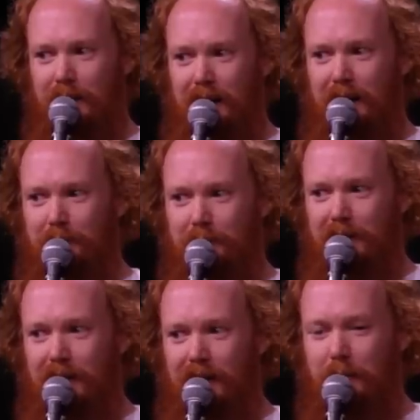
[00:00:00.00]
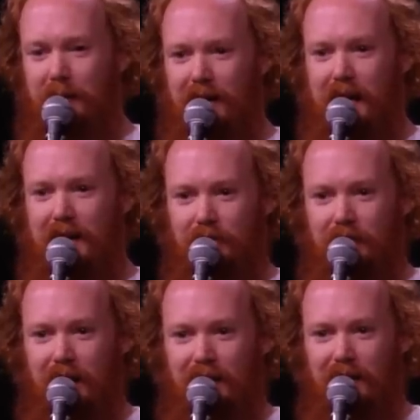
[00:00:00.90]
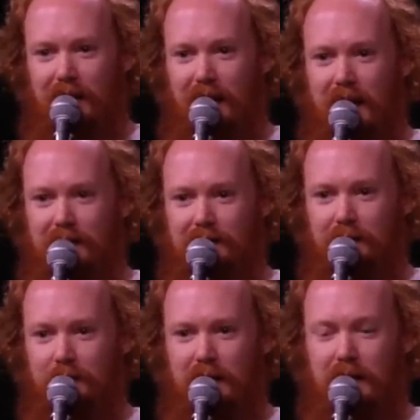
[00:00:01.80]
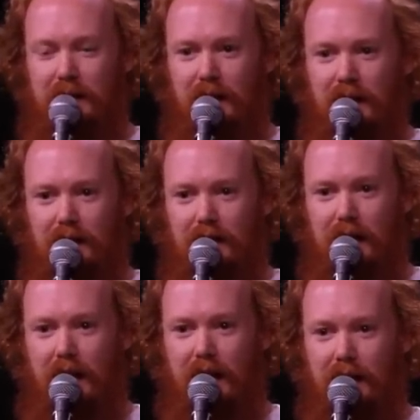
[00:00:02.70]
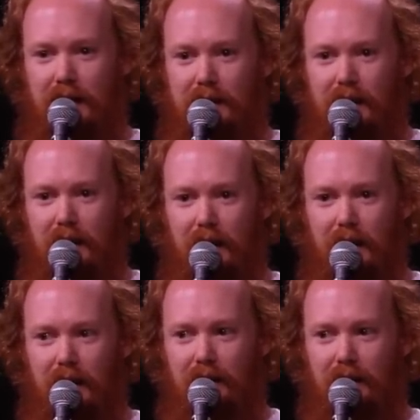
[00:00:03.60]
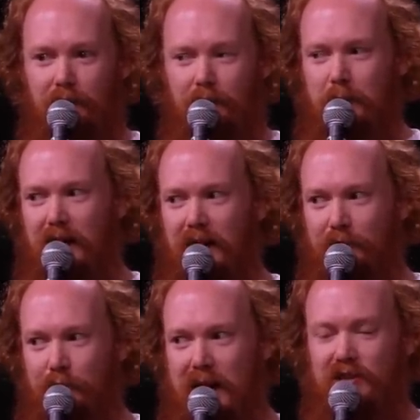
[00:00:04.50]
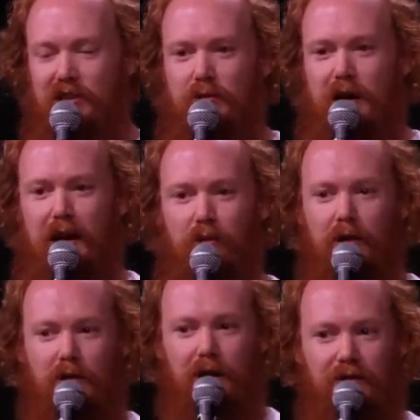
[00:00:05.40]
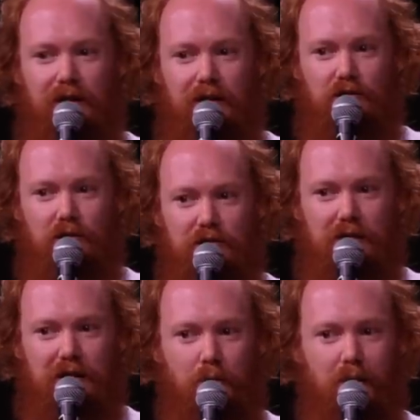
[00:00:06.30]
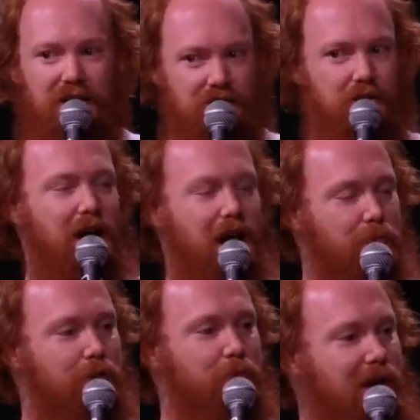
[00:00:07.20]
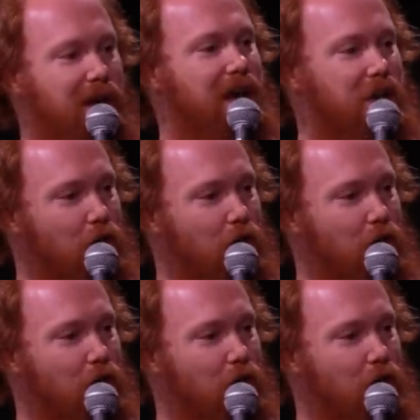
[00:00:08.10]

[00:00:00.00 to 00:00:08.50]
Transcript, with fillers: I'm gonna be an actor now. They casted me in a uh, remake of Rescue 911. They're gonna start doing a Rescue 911 in